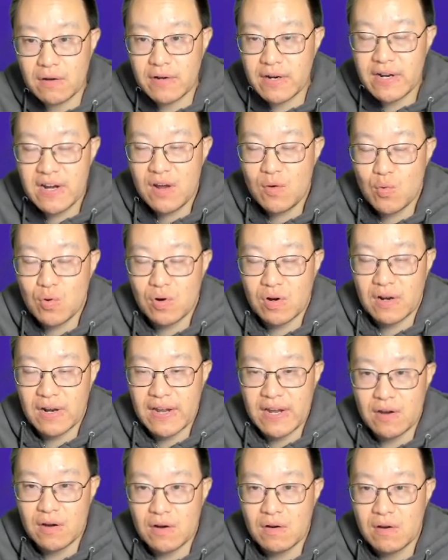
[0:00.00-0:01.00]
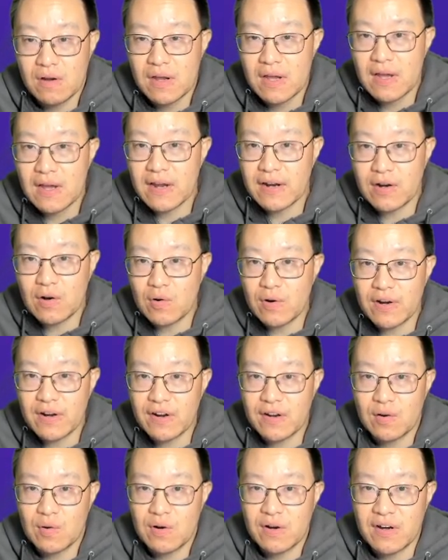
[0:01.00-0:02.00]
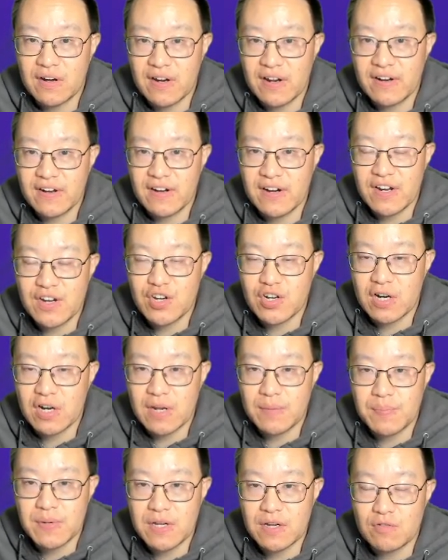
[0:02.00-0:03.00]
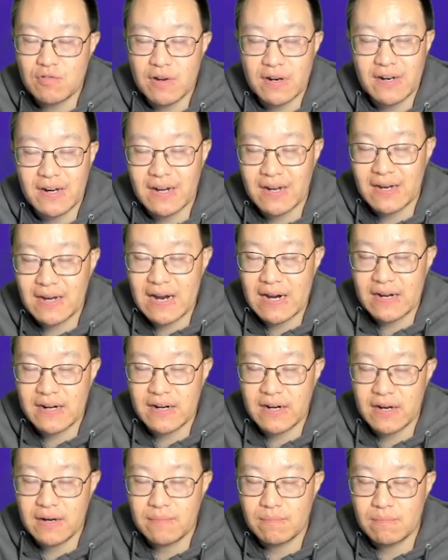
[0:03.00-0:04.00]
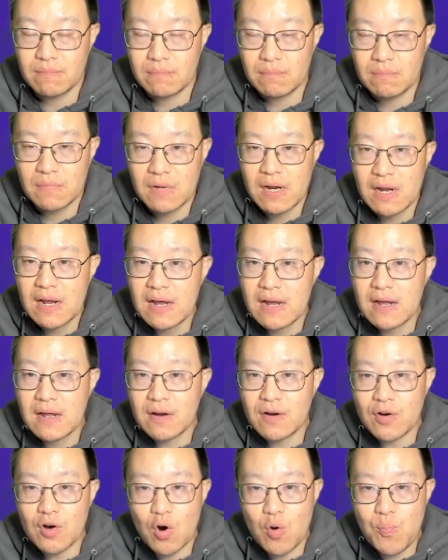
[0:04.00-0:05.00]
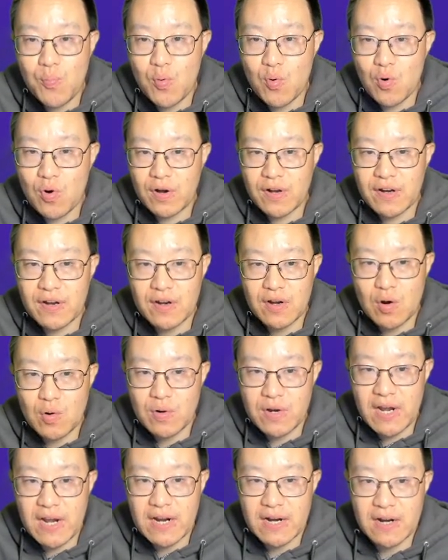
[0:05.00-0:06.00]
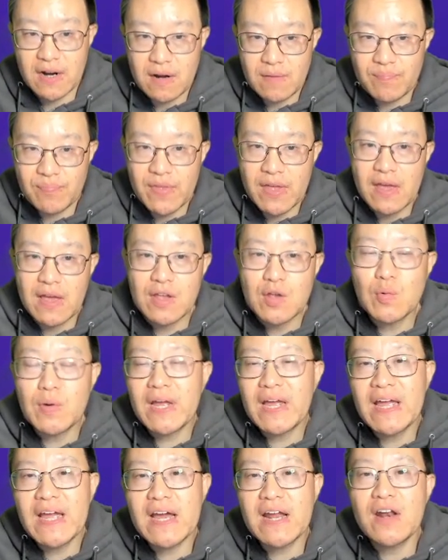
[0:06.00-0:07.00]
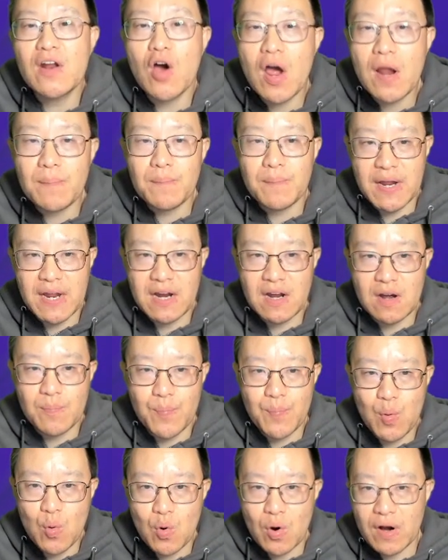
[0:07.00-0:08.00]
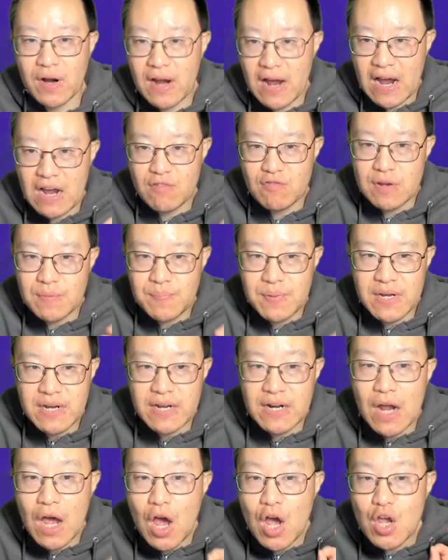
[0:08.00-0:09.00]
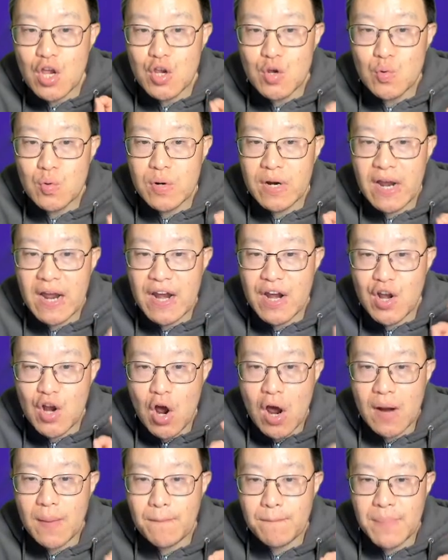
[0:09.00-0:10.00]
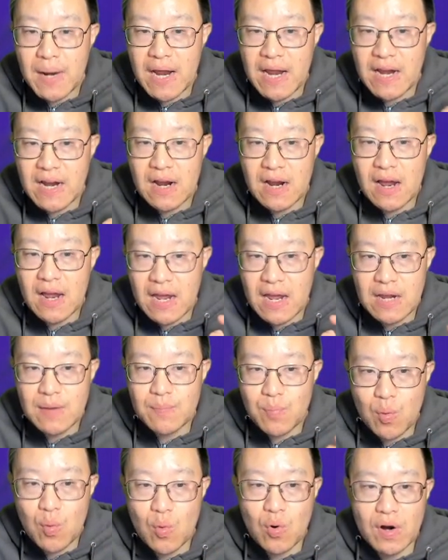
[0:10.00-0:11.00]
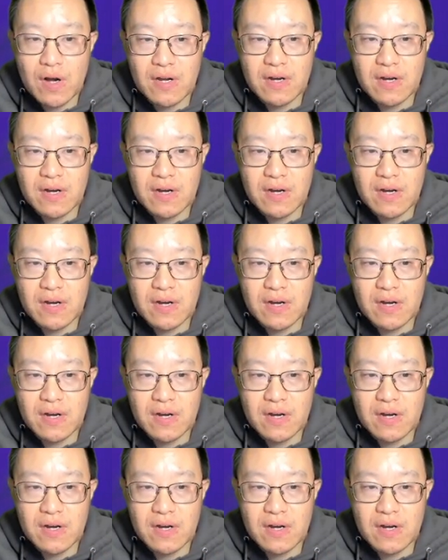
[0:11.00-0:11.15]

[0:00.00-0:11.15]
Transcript: The network layer is only the source and destination IP address, and that's it. No ports, no data. You cannot ping a port. I repeat, you cannot ping a port.